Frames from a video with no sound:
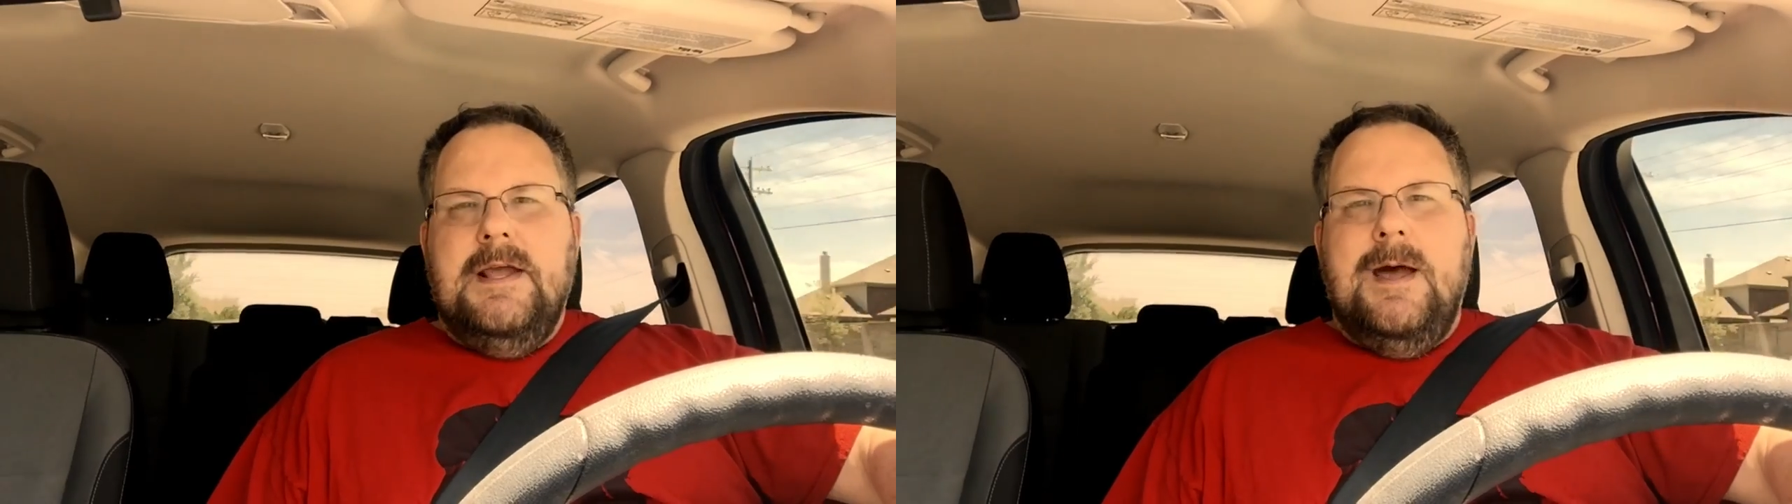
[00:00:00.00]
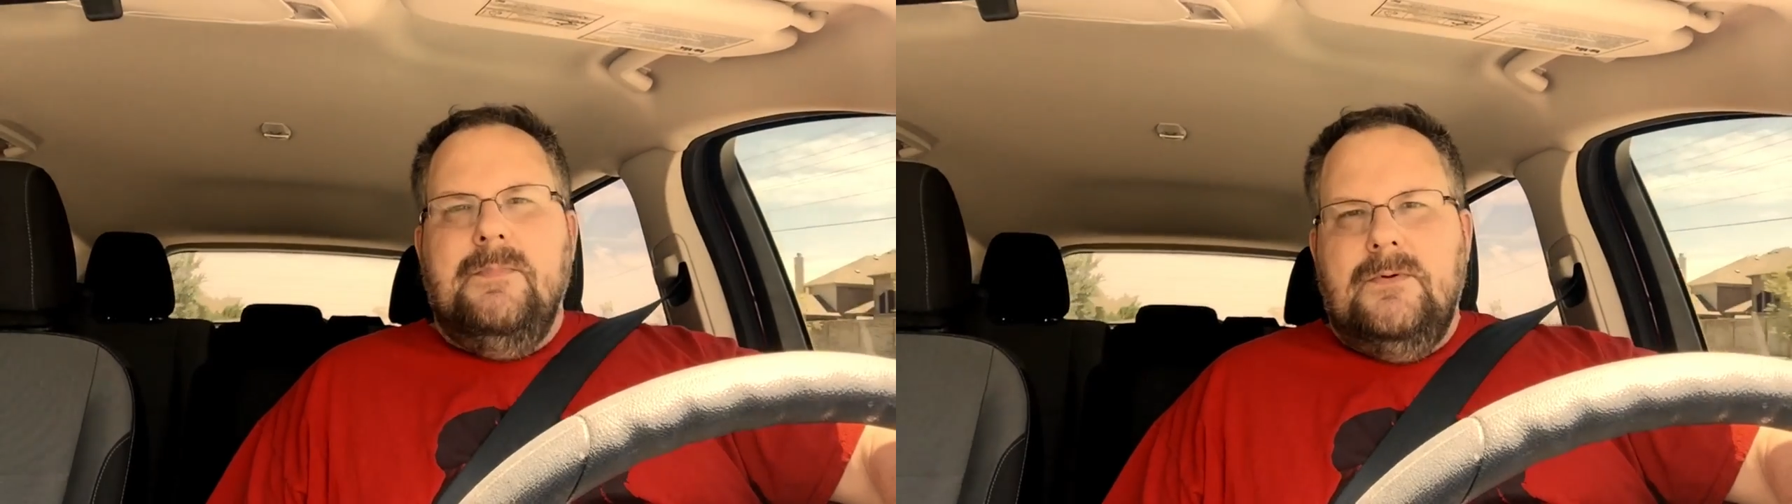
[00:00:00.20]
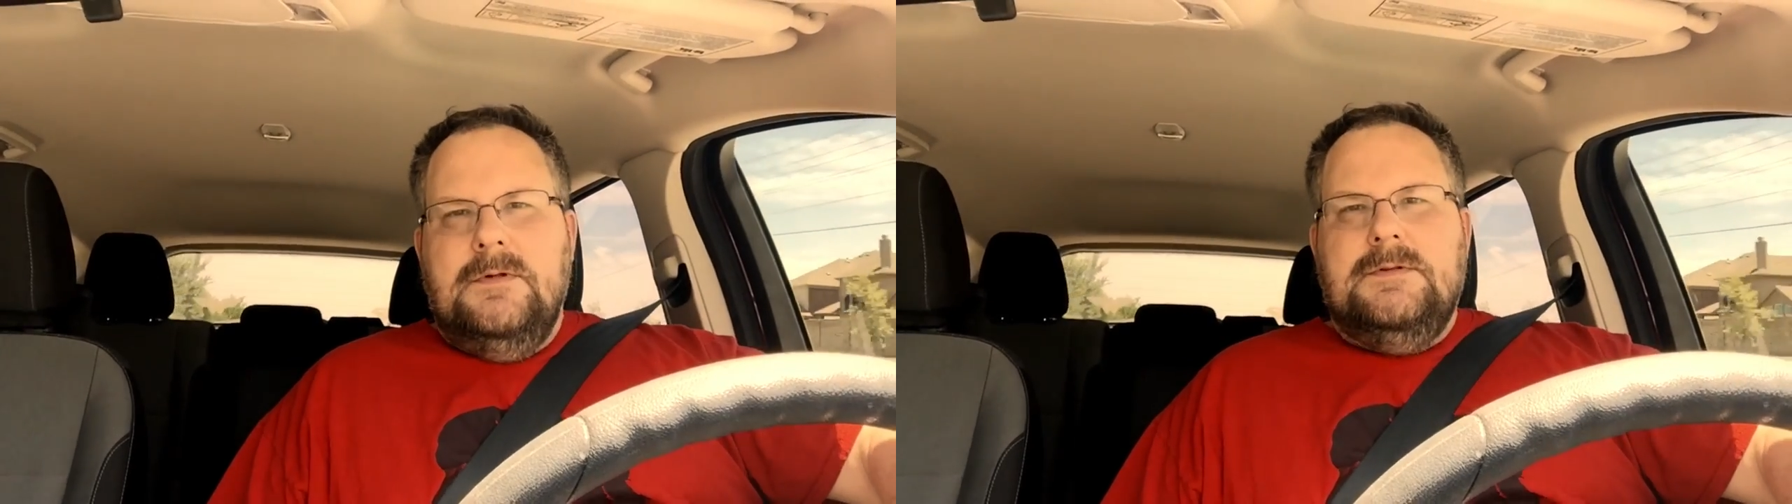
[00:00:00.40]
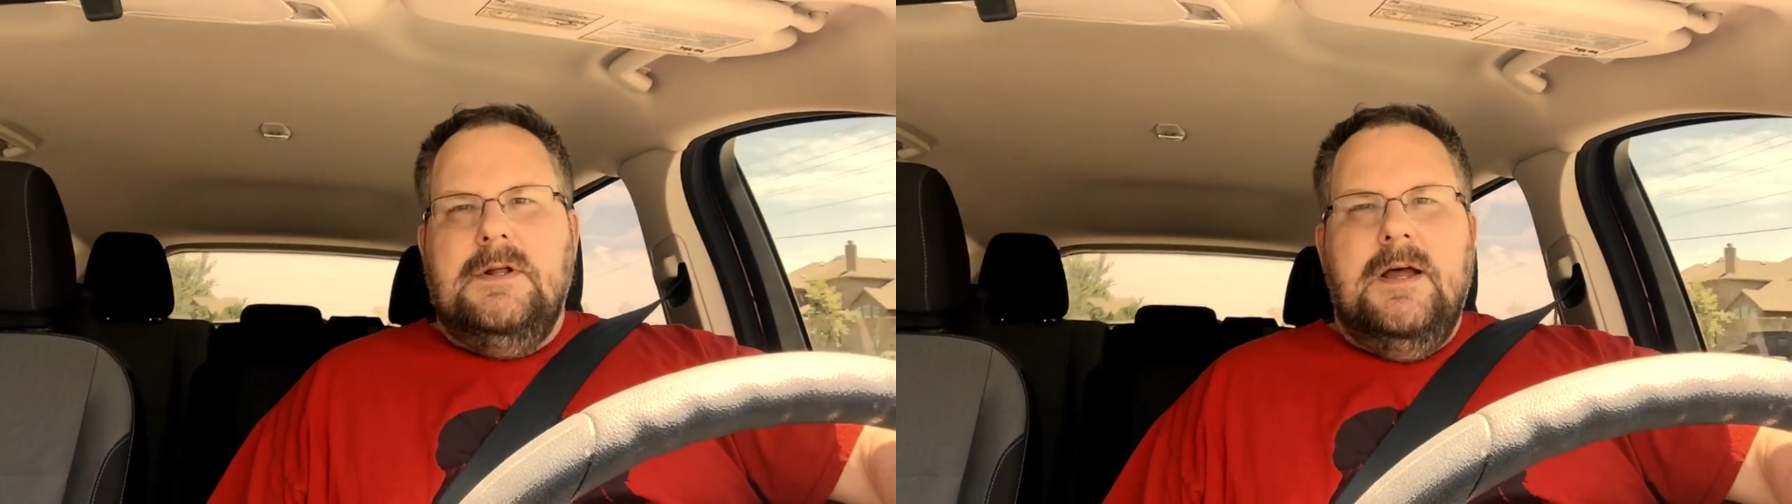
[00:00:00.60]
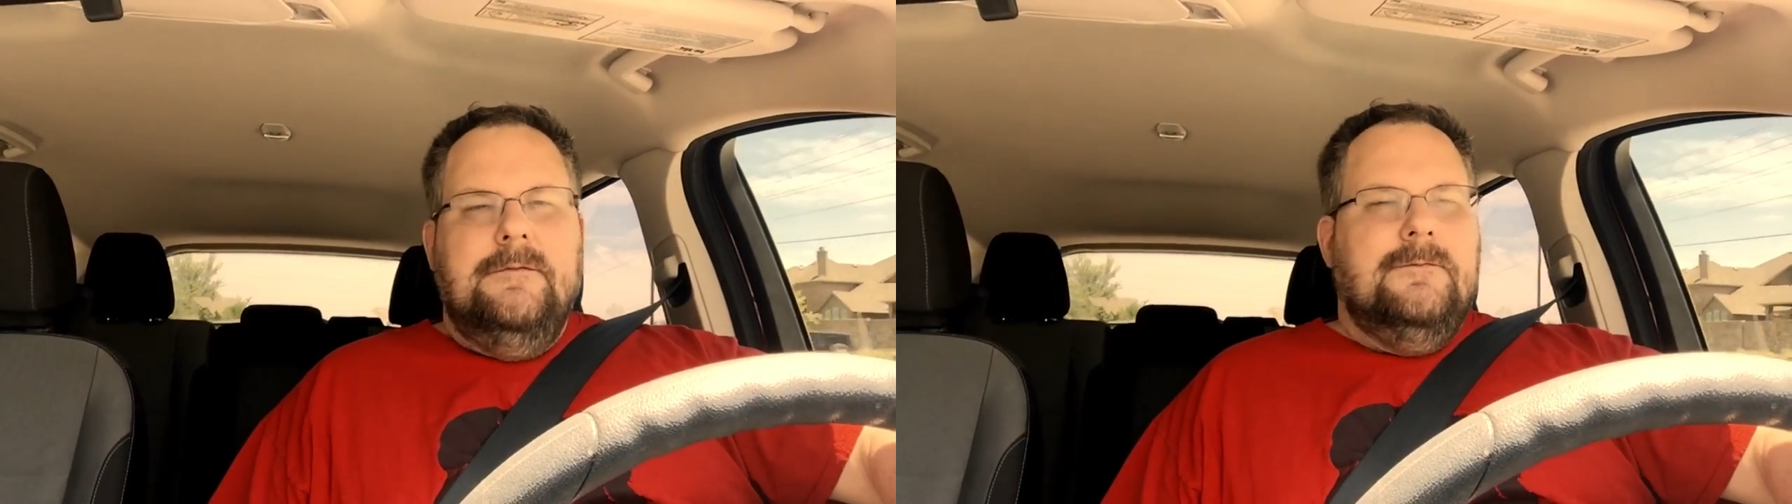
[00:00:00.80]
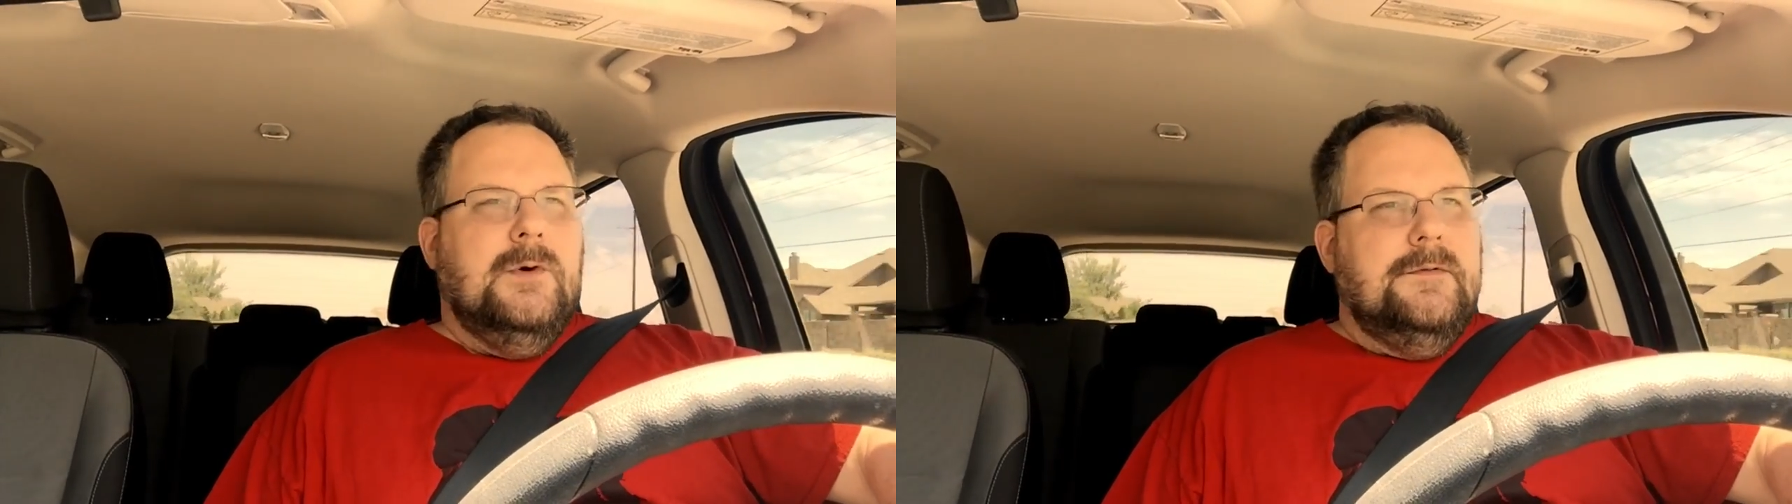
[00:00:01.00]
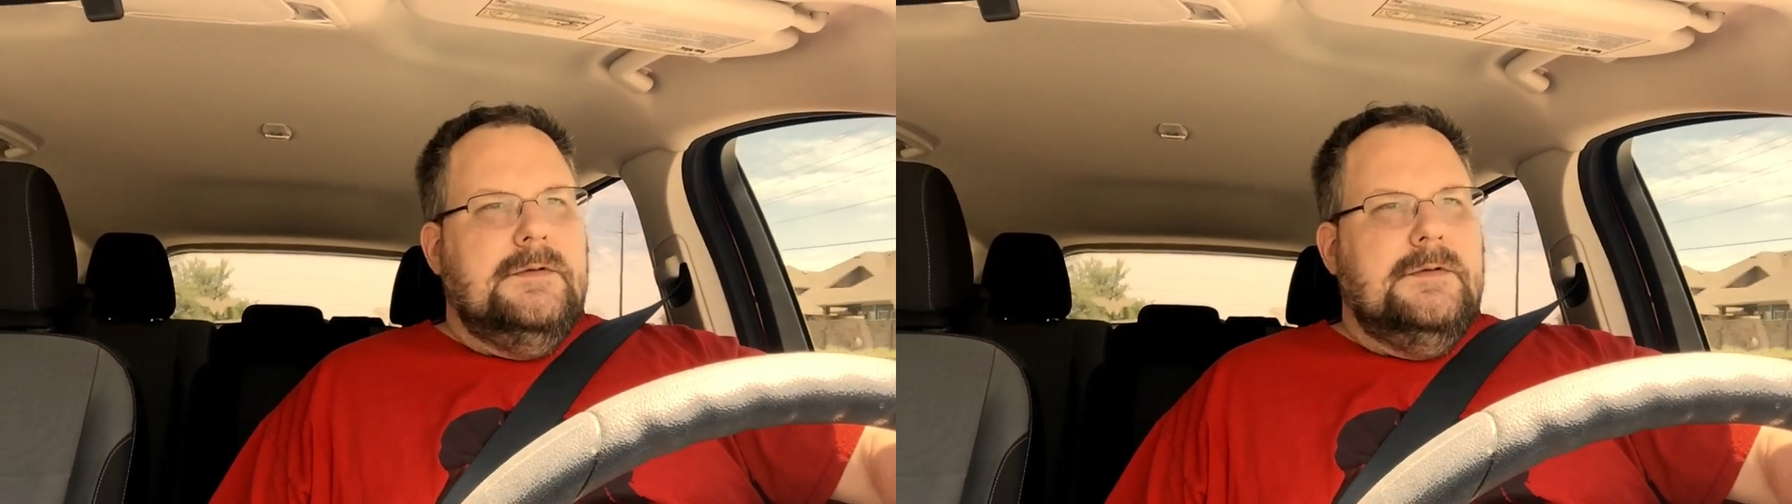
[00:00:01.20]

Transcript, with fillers: capital on July 4th,